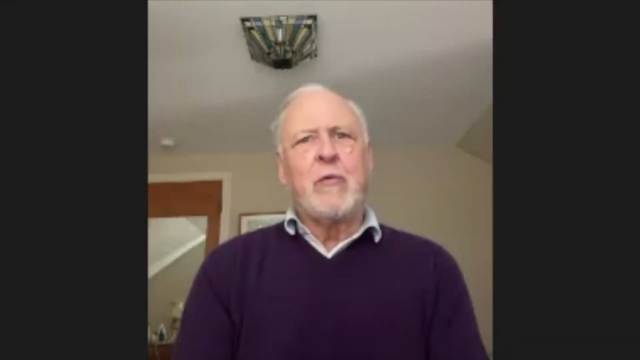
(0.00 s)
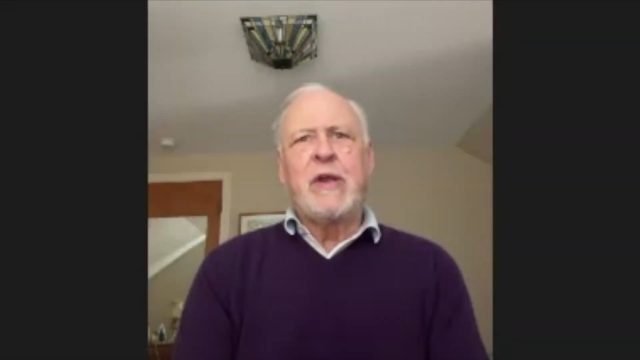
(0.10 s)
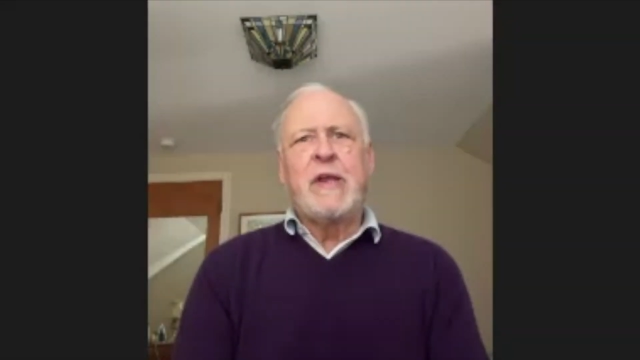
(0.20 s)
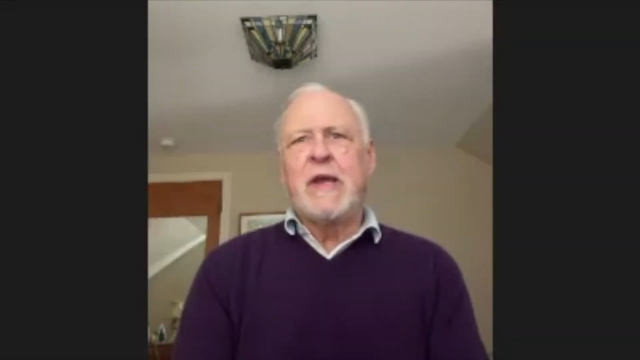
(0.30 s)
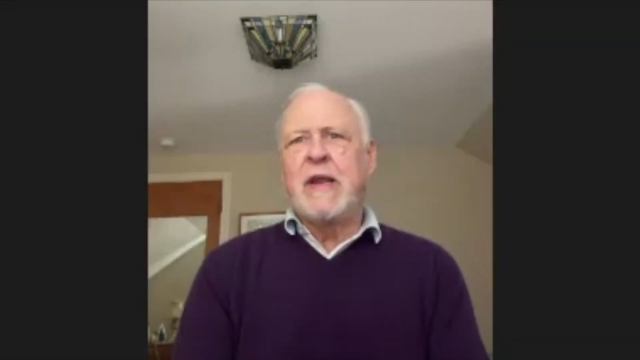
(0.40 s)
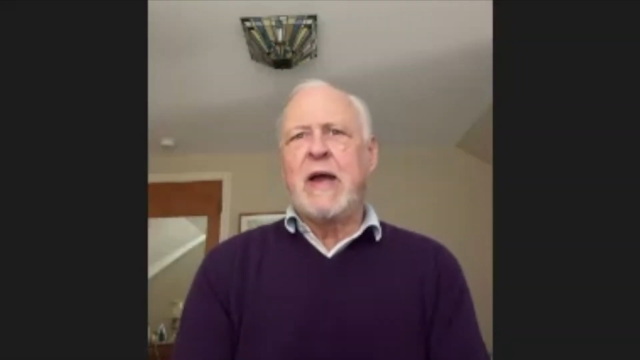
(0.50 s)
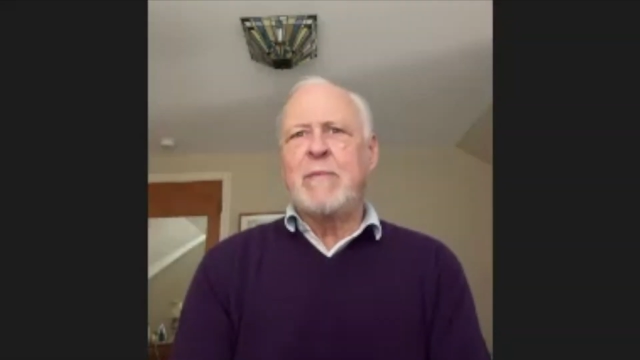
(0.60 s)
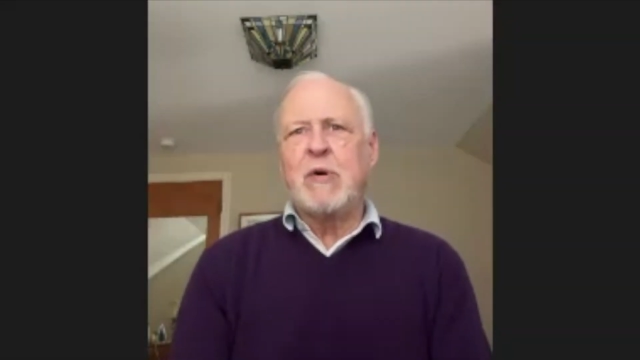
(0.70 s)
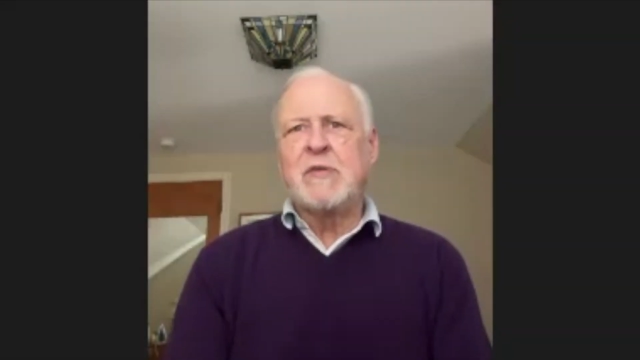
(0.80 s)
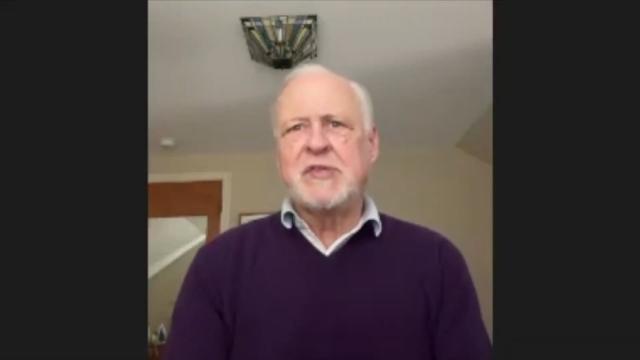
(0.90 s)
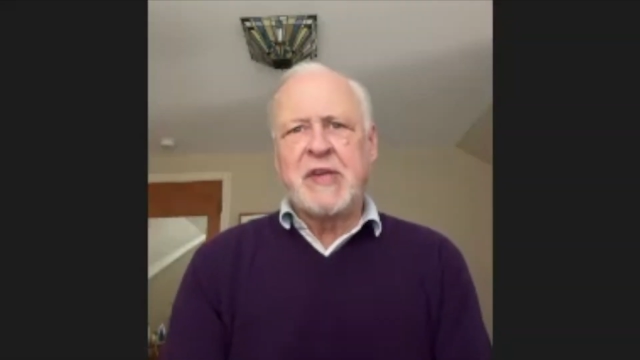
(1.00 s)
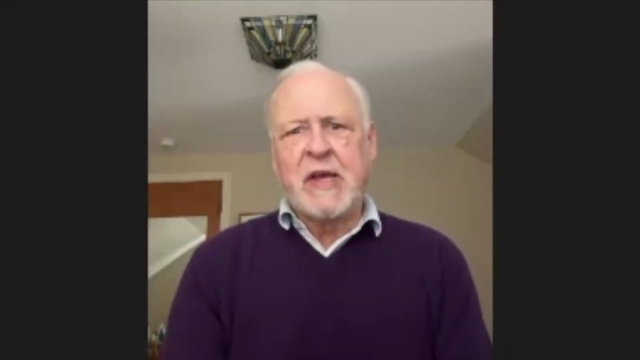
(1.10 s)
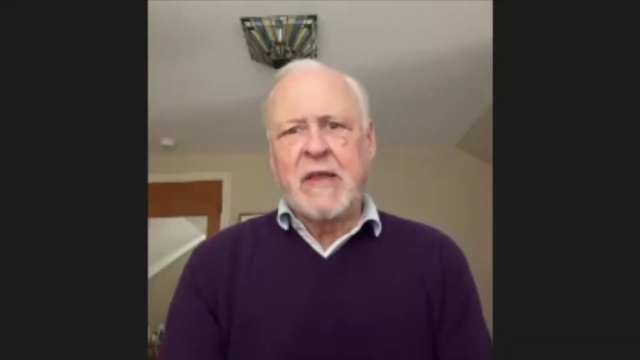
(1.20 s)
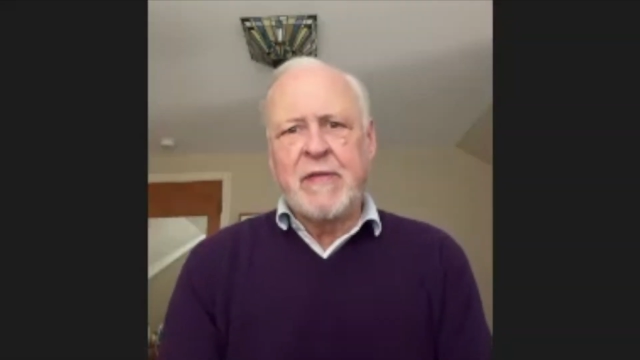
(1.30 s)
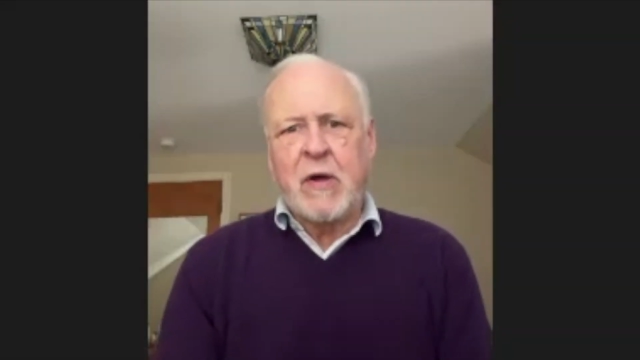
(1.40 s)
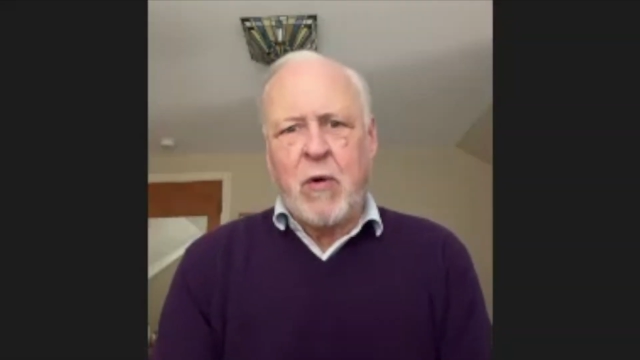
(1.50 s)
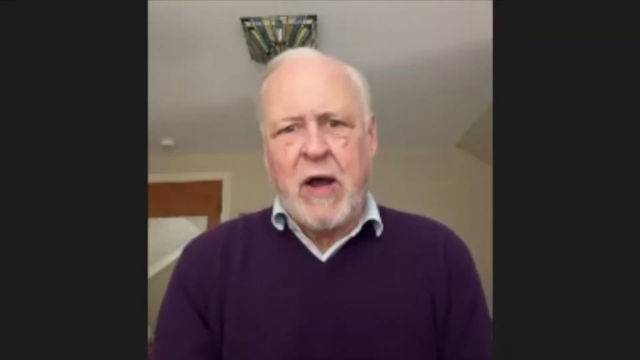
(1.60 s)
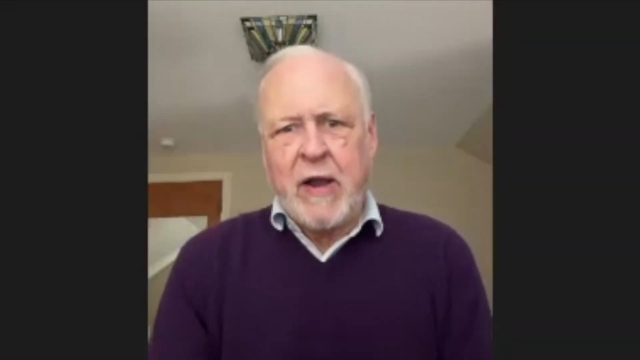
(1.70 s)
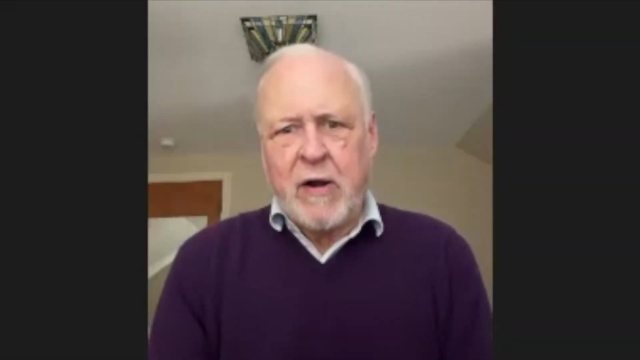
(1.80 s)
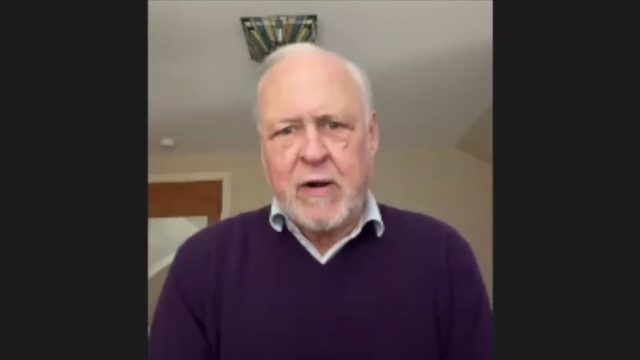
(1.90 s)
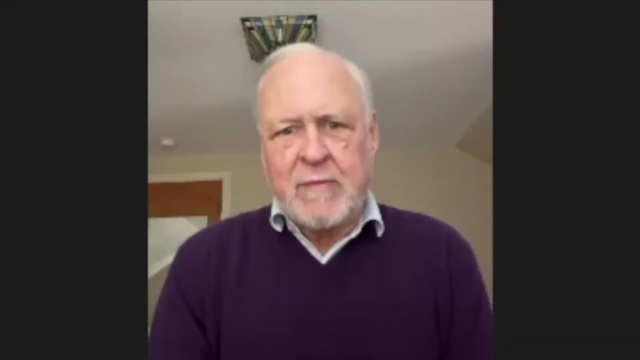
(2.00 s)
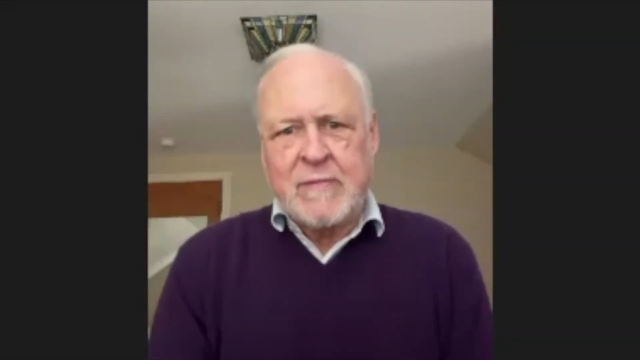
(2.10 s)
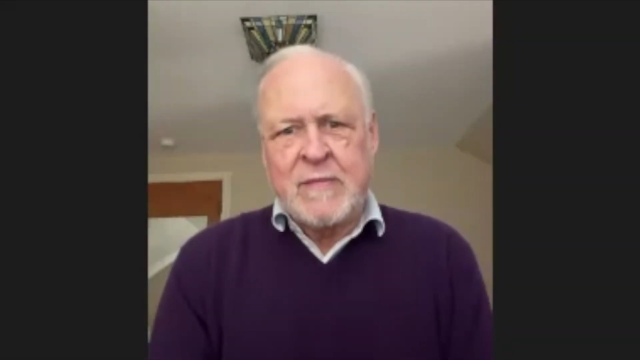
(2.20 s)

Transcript: Renee and I both sing in the choir.